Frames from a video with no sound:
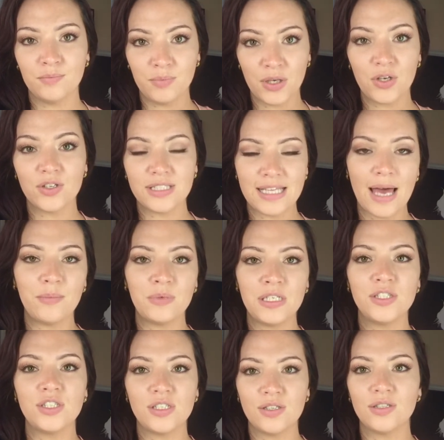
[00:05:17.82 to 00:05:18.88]
Because that
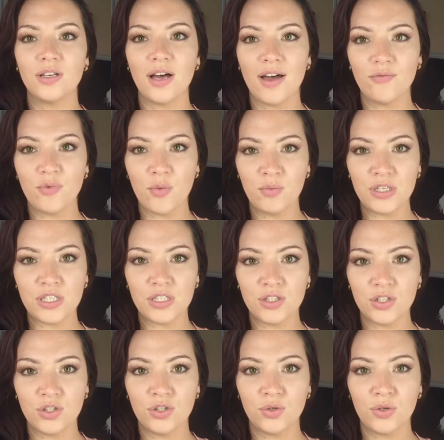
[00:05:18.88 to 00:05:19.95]
means you still have permission
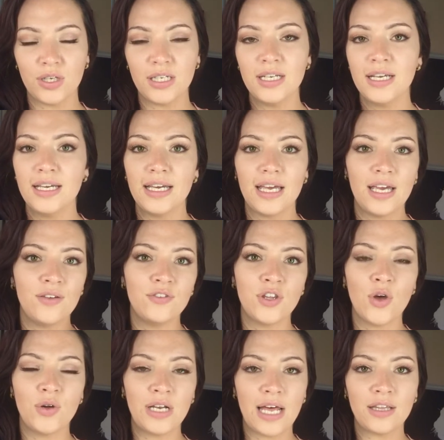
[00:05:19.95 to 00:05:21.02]
to do it, even
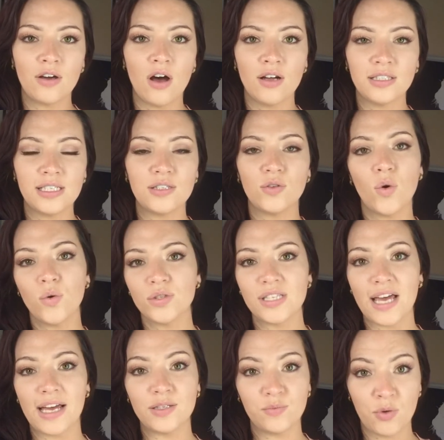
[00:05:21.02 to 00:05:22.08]
though another artist
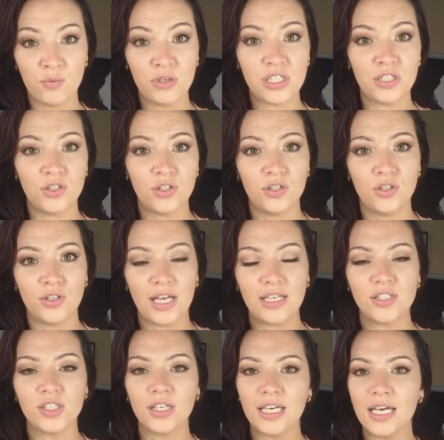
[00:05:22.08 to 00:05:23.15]
also has permission to do
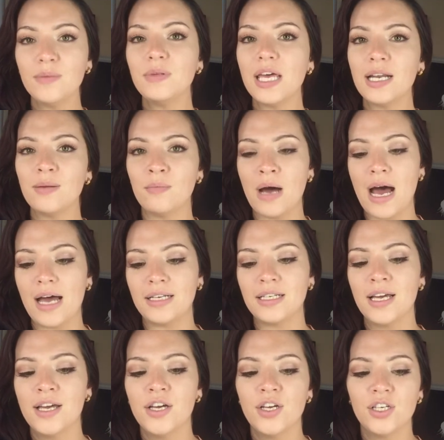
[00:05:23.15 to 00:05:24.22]
that. So keep that in mind.
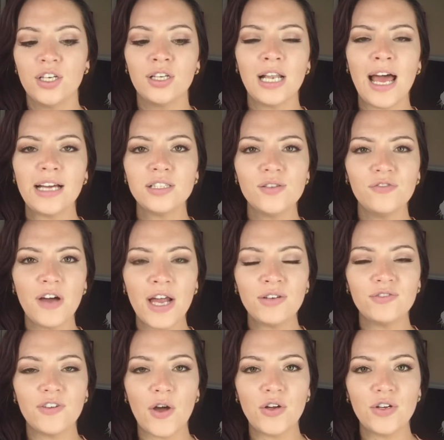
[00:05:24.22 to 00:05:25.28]
You'd like to
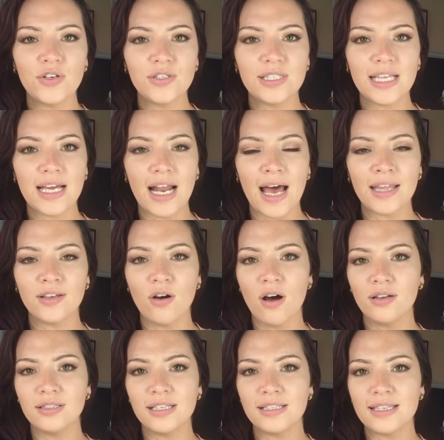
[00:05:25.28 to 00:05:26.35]
find photos that other
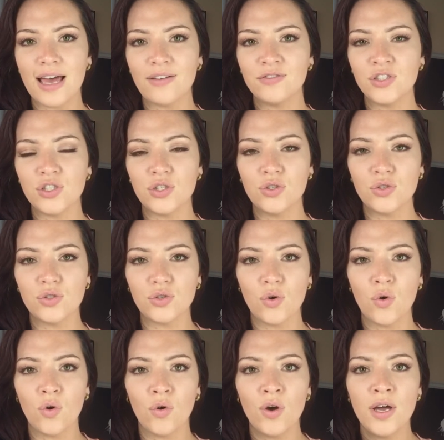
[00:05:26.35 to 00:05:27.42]
artists haven't used,
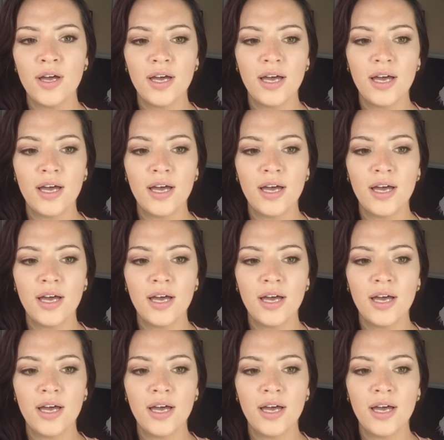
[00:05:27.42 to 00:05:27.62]
or